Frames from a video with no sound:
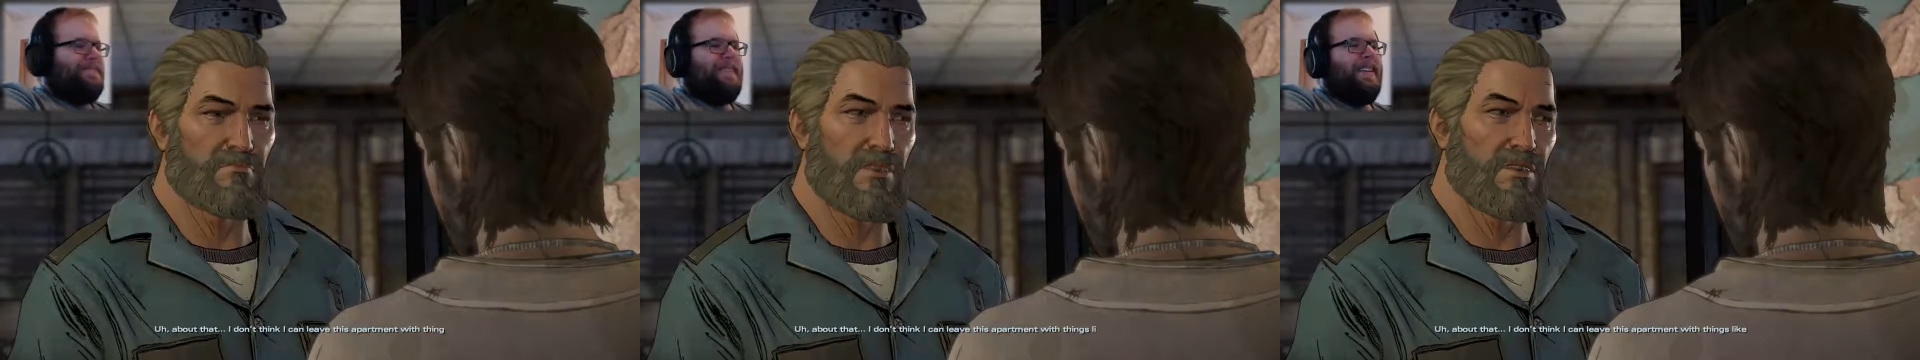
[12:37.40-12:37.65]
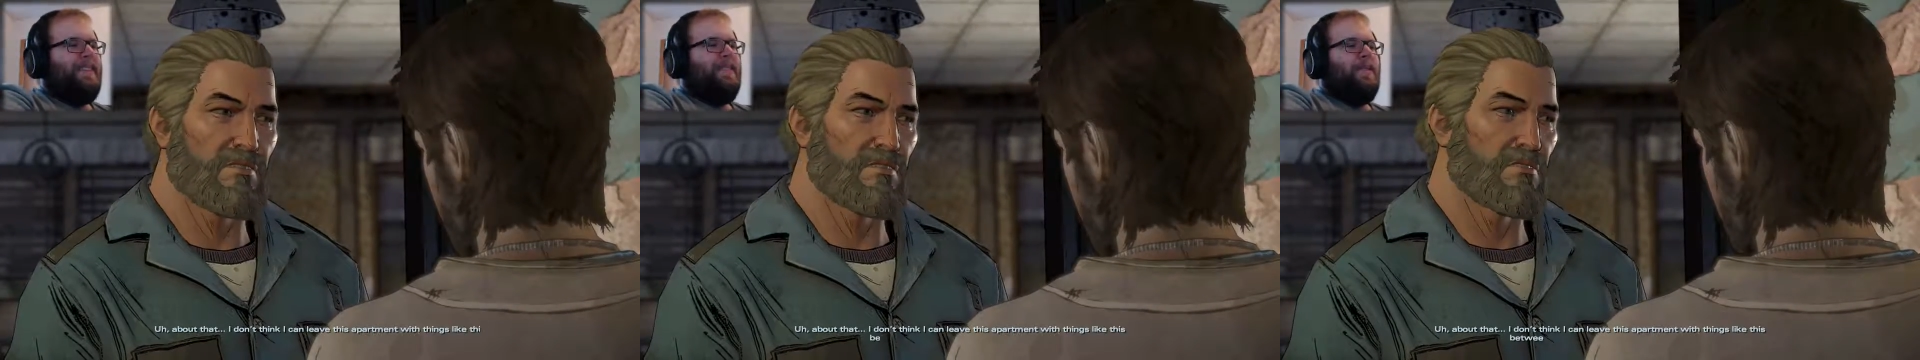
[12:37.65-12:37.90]
Speaker 1: I
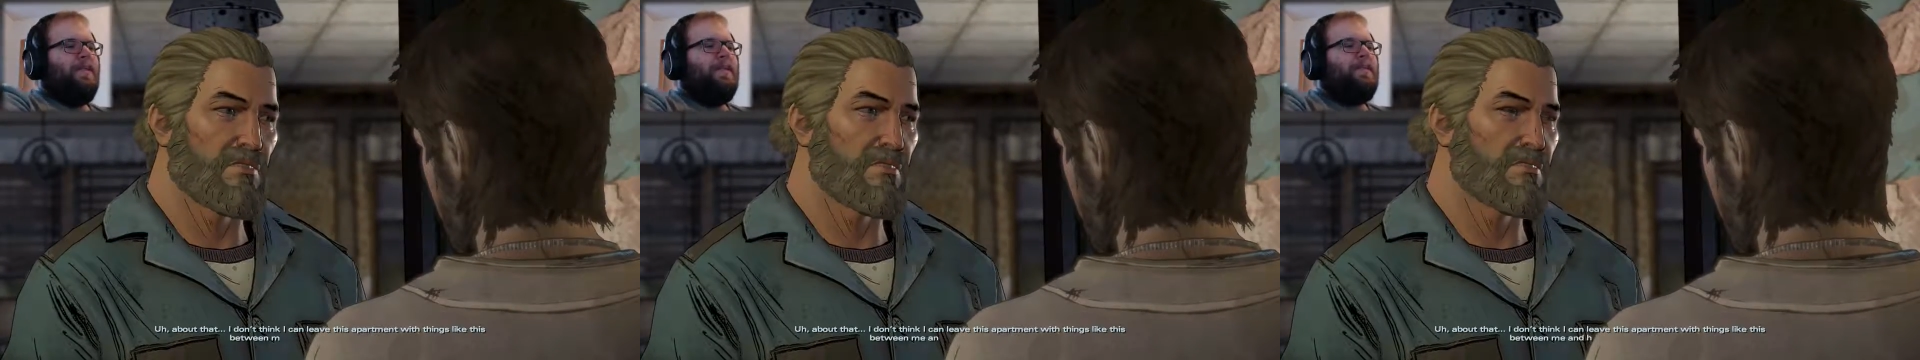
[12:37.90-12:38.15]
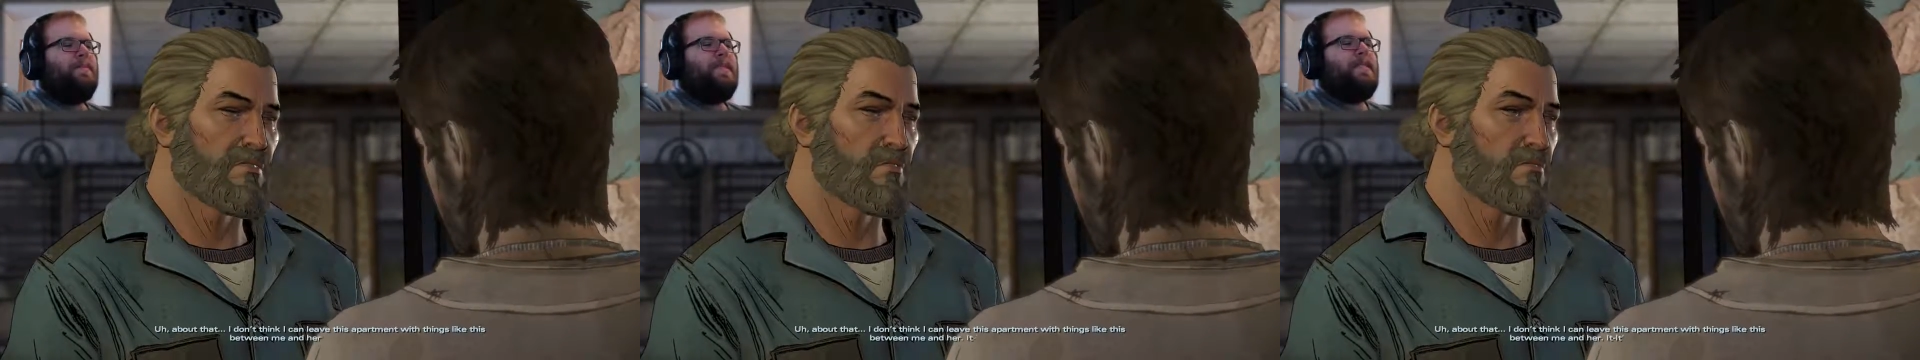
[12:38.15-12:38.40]
don't think I can
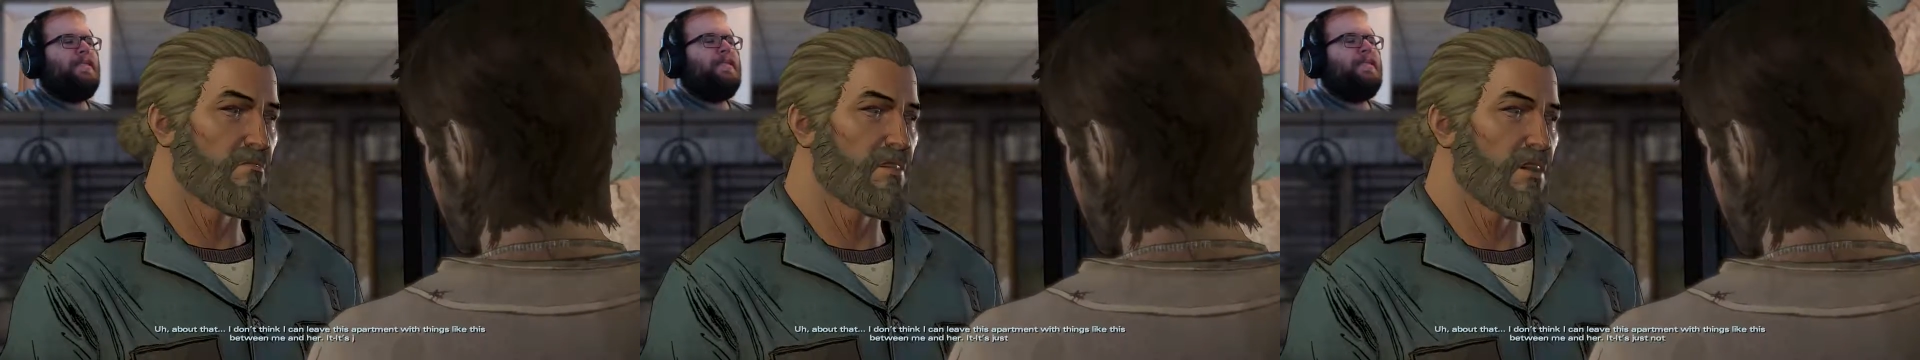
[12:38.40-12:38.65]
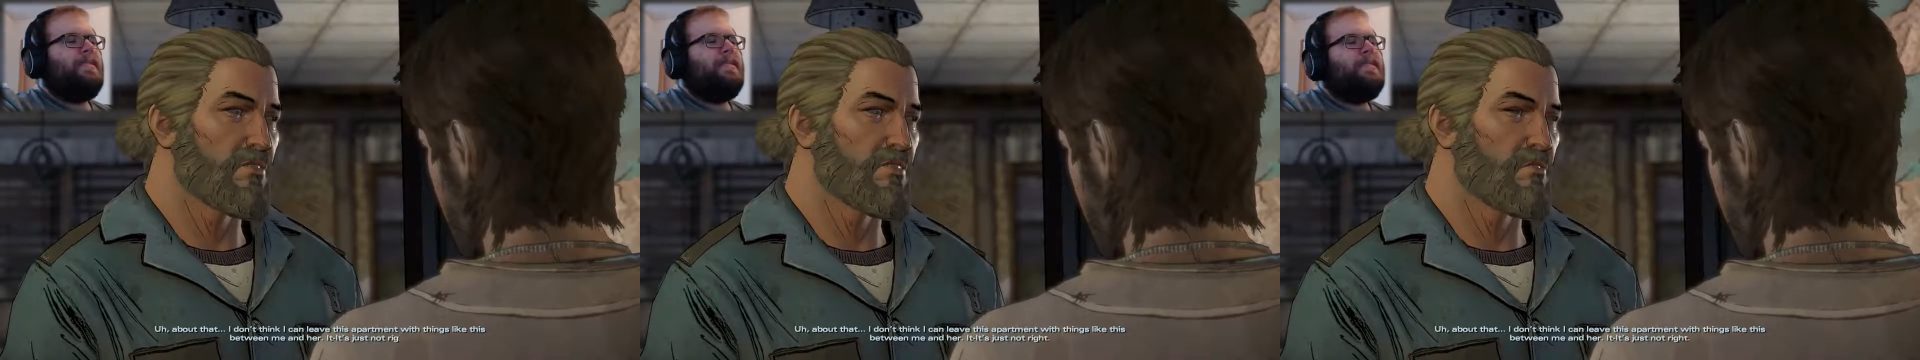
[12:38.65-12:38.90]
Whoops. leave this
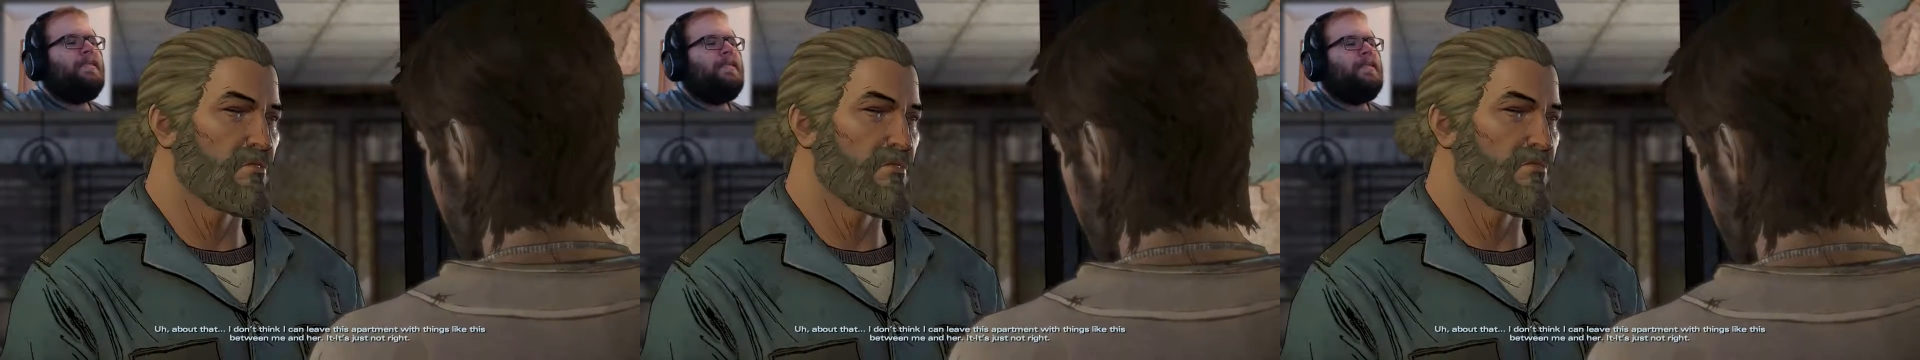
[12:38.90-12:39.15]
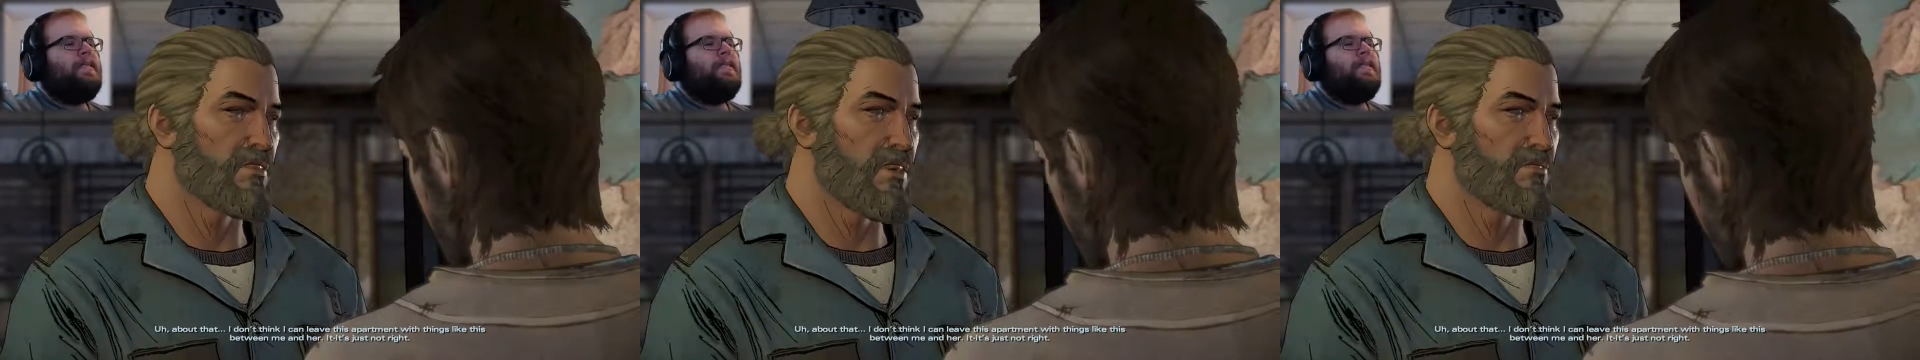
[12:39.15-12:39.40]
apartment with
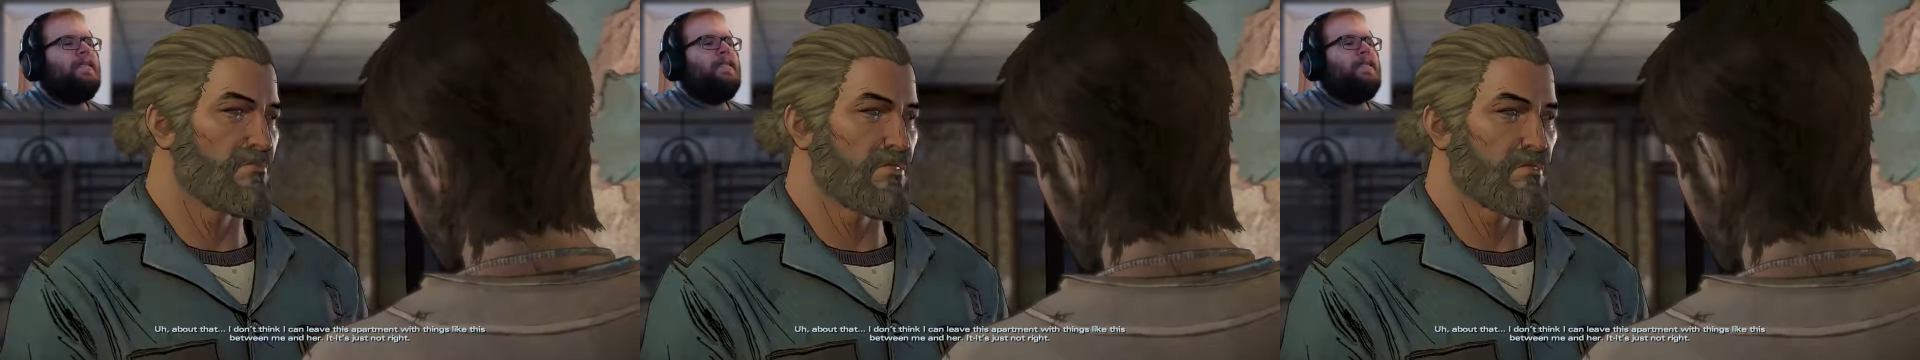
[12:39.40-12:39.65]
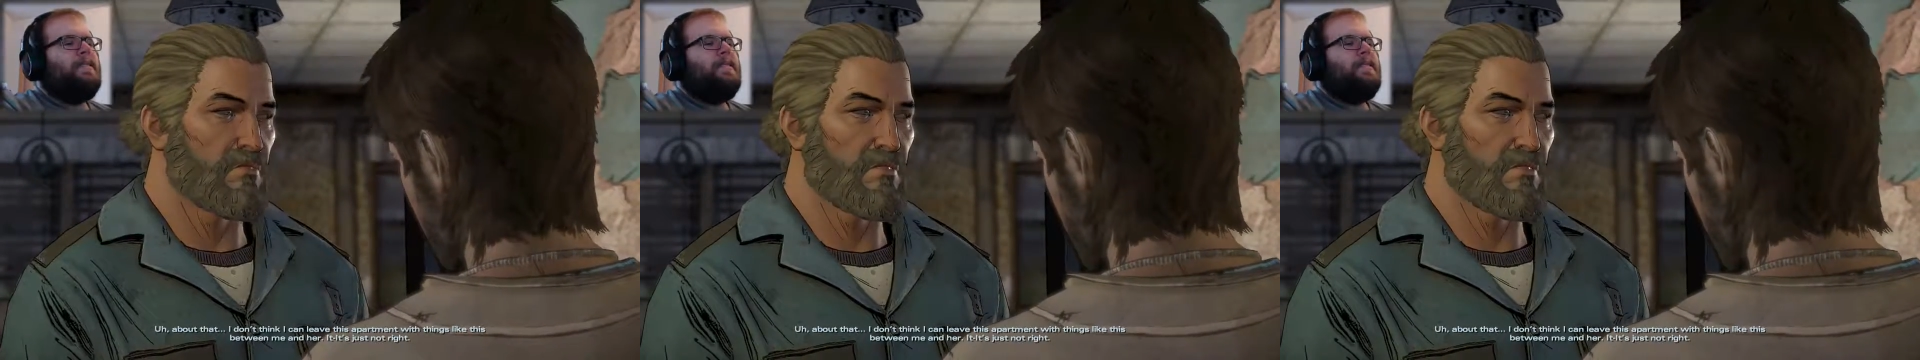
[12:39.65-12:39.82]
things like this